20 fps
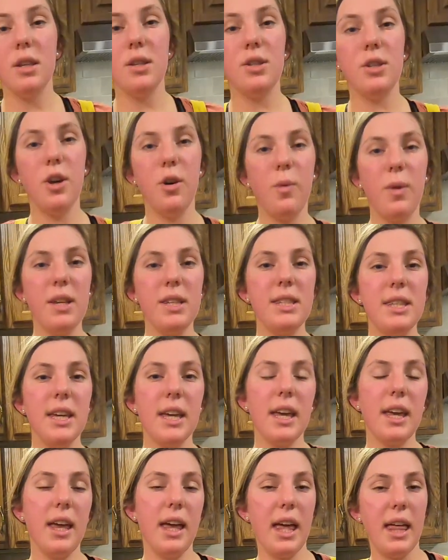So once
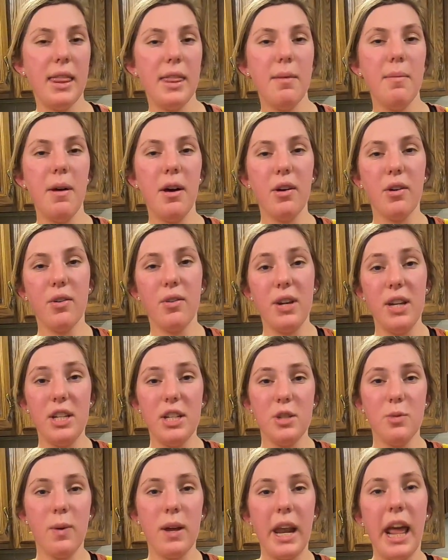the milk
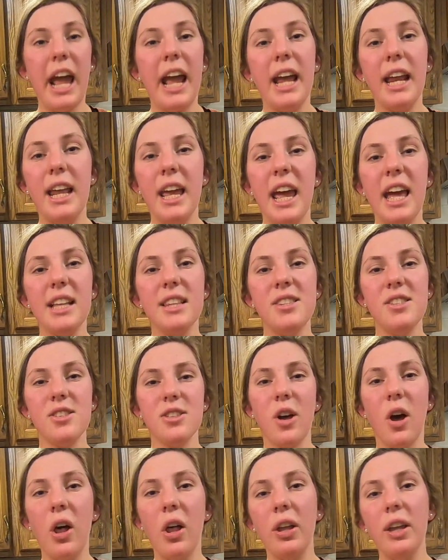reaches 180, it's
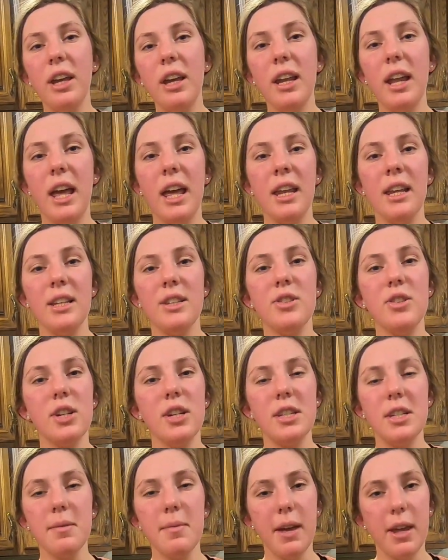scalded, and it's
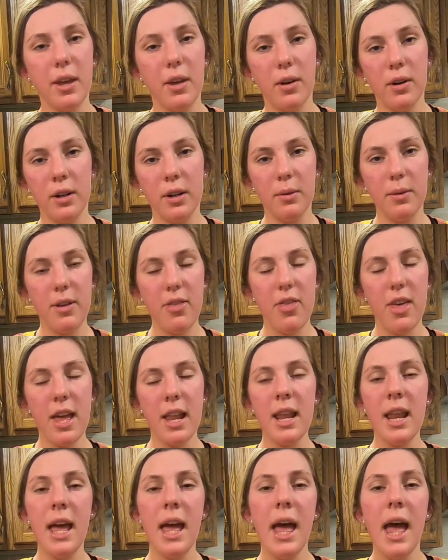good to make yogurt
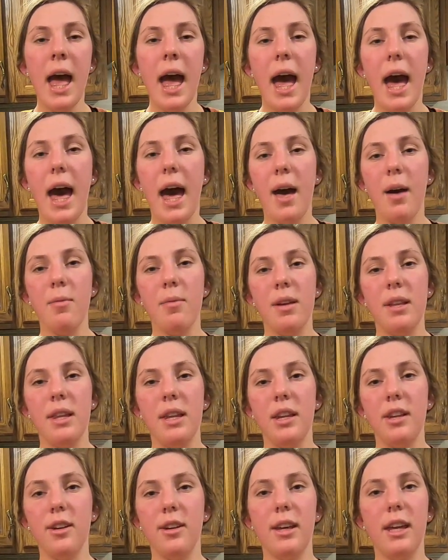within. And
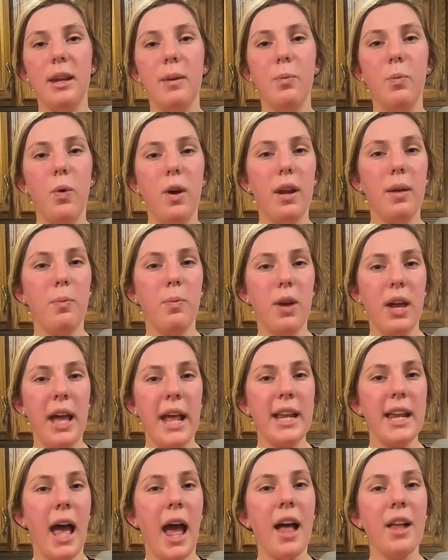then you're gonna want to bring
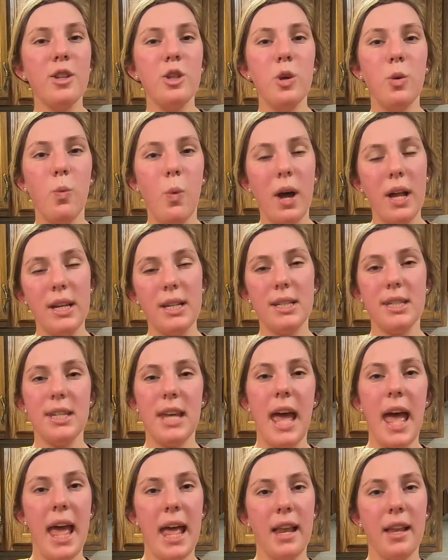it down to
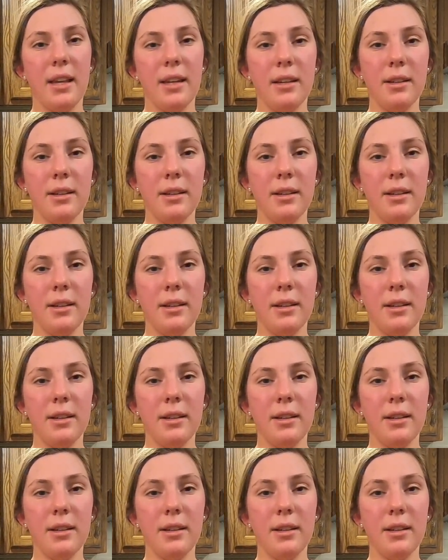110.